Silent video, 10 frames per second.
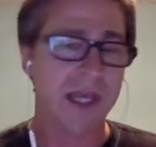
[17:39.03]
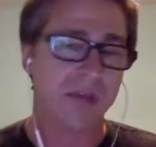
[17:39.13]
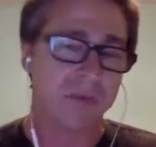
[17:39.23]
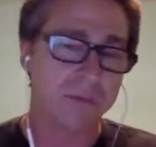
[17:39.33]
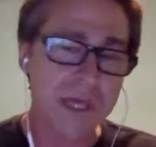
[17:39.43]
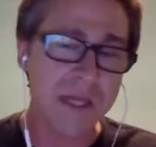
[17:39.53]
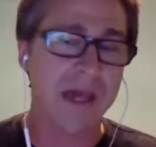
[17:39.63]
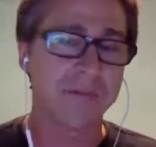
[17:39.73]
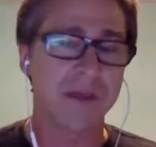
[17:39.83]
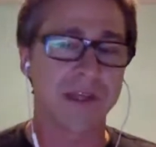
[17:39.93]
And for me,
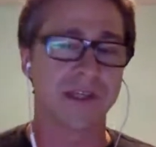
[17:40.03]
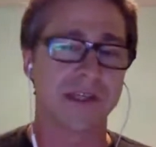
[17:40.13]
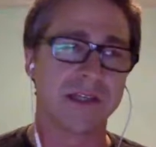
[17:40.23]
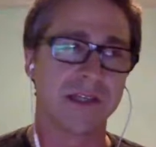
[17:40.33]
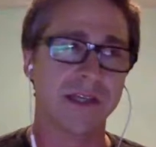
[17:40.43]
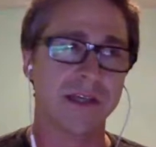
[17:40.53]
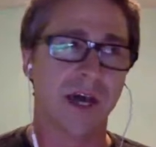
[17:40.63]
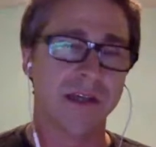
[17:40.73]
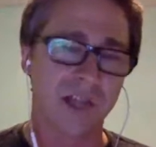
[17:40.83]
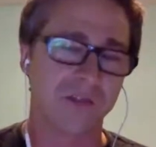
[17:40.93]
that makes it
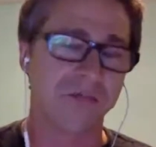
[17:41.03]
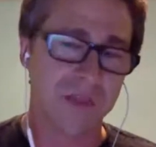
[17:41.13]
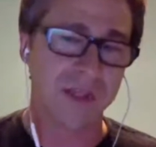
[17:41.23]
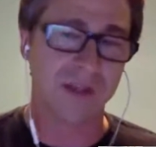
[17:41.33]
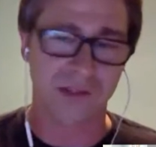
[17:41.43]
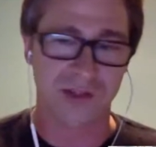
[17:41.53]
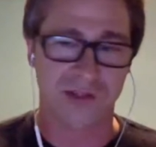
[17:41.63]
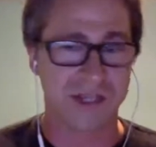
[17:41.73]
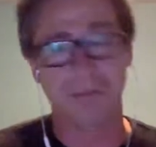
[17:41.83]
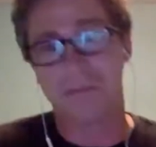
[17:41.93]
a tough thing to
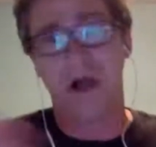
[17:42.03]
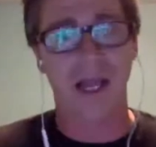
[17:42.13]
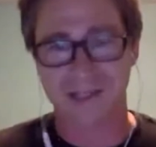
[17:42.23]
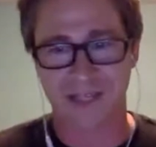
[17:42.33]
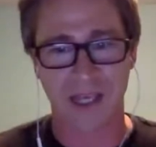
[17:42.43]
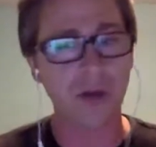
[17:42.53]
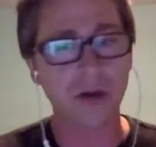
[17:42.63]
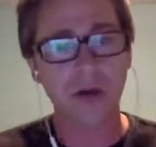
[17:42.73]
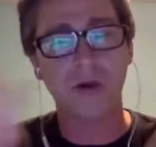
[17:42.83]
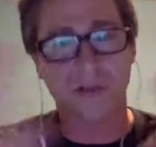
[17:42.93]
just get behind, saying,
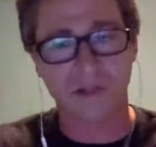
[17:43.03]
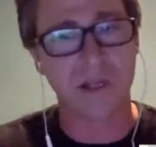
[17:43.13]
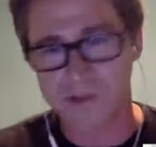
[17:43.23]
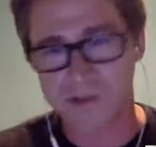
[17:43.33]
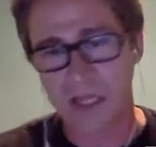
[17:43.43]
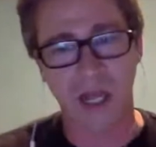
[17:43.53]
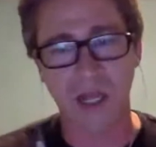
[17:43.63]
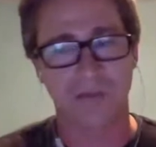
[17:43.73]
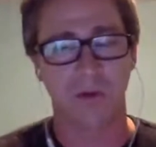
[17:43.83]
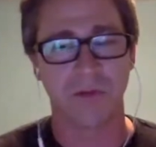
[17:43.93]
no, it's like an
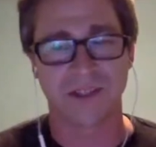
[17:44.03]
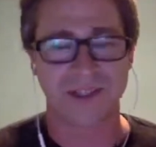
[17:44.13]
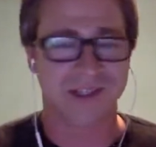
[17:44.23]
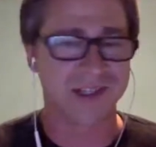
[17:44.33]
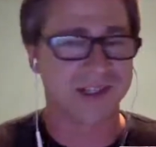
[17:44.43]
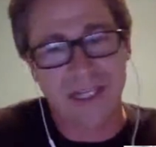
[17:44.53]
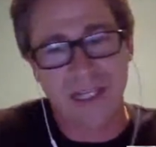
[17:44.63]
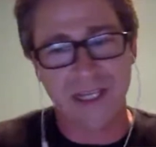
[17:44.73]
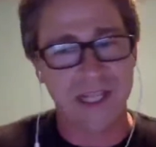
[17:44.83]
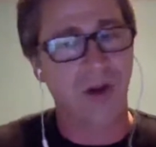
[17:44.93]
iPhone, because
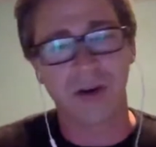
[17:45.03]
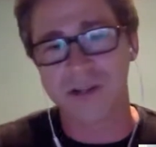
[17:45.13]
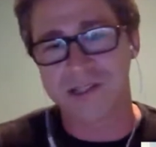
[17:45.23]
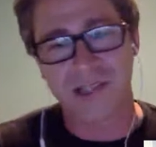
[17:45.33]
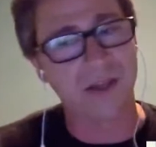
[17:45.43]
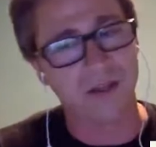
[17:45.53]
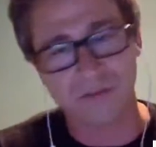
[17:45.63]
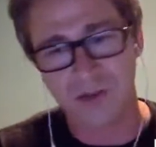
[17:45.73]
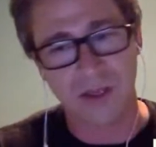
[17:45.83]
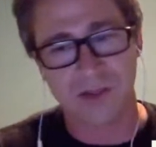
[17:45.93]
it's harder to sell.
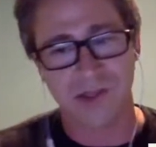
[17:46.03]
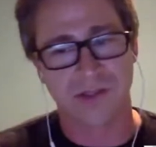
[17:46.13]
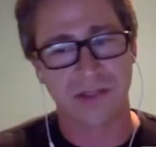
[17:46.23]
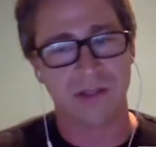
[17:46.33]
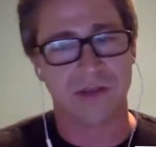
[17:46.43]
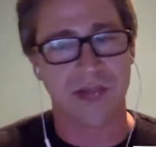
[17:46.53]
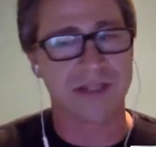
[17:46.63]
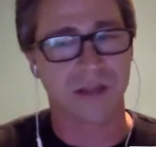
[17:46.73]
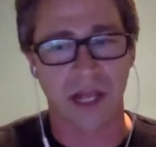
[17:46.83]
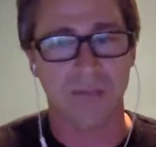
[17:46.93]
You can't
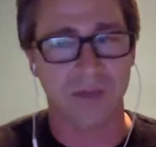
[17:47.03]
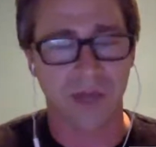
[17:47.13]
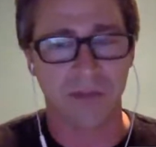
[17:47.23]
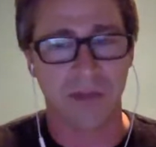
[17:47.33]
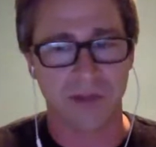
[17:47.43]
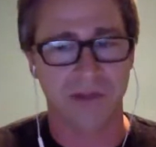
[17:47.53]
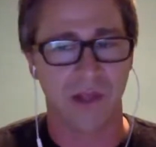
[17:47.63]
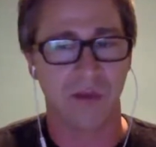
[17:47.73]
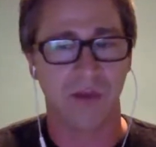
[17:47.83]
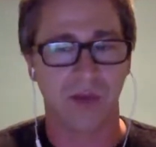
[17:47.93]
sell a hype. You got to be able to
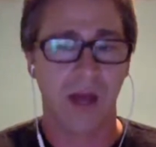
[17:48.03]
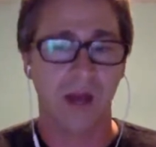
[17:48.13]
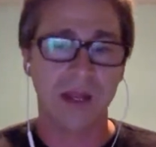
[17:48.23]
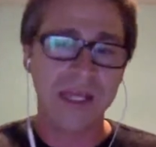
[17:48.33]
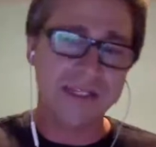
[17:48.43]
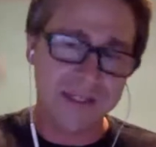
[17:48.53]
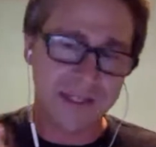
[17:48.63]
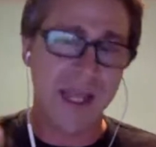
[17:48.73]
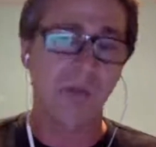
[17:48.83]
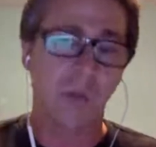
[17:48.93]
sell them on
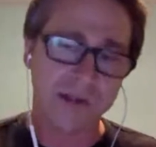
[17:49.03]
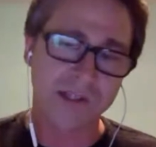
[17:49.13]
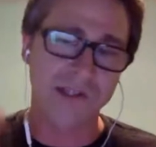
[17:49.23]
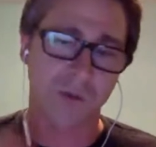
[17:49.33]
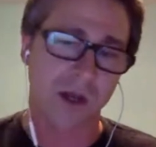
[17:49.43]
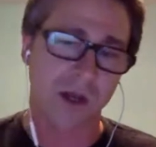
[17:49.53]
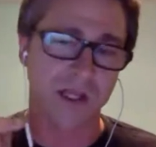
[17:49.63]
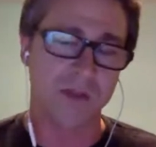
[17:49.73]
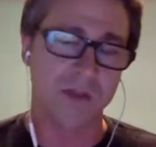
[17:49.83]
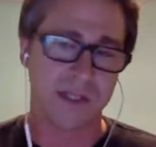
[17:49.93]
today. What does this product
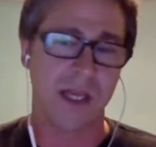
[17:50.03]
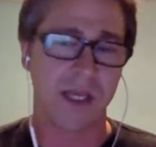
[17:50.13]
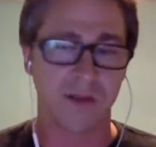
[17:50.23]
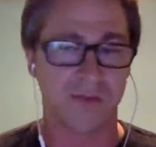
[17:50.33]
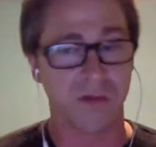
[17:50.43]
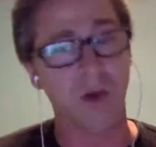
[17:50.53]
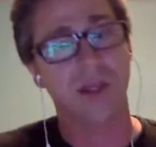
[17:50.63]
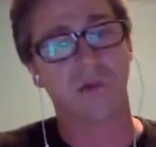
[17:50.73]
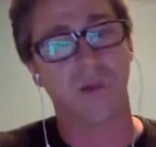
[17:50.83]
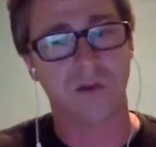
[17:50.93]
give me today? And if, you
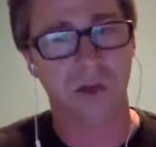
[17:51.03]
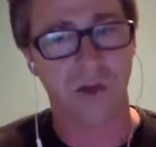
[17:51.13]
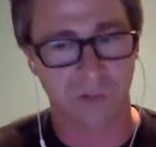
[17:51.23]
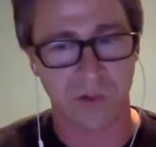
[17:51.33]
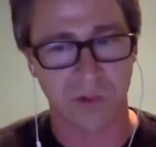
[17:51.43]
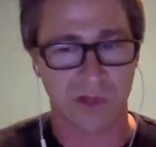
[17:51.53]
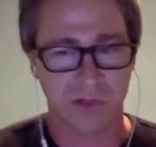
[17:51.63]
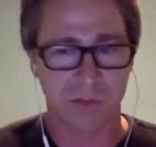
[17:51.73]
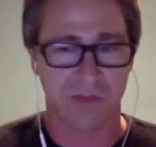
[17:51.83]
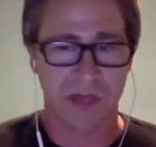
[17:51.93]
get to wait 2 years when you
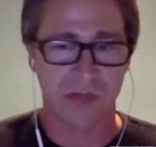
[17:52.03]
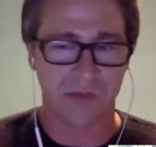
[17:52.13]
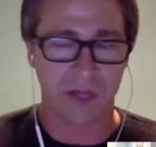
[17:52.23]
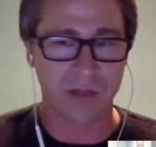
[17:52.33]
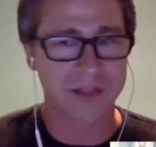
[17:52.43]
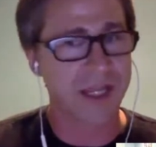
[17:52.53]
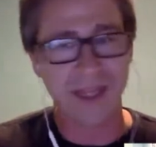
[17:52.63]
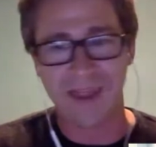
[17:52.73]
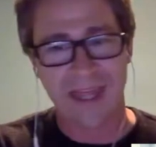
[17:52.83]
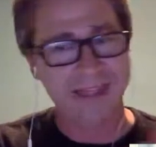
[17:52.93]
give them $1,000,
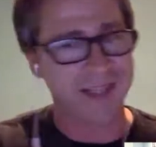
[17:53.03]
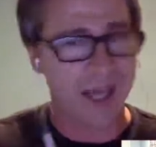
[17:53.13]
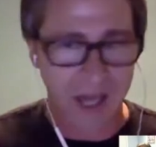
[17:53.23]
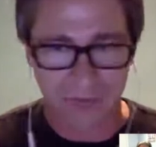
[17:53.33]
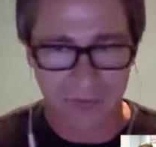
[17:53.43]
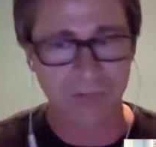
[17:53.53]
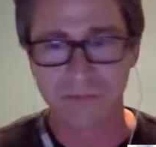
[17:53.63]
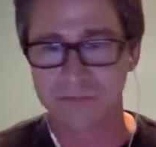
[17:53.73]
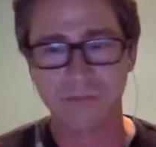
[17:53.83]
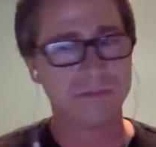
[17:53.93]
that's not iPhone.
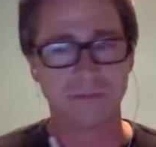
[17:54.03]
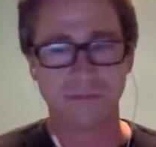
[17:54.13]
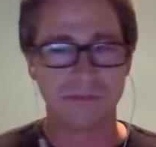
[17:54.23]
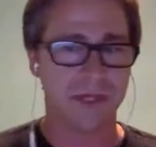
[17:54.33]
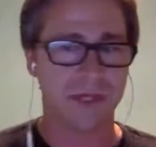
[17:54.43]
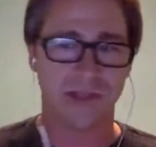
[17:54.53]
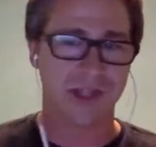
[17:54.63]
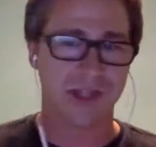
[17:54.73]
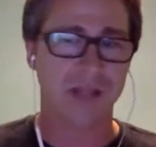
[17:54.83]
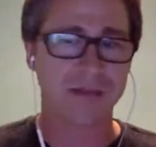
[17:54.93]
It's
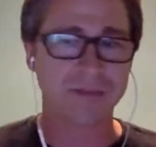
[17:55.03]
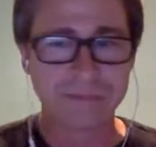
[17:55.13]
just not.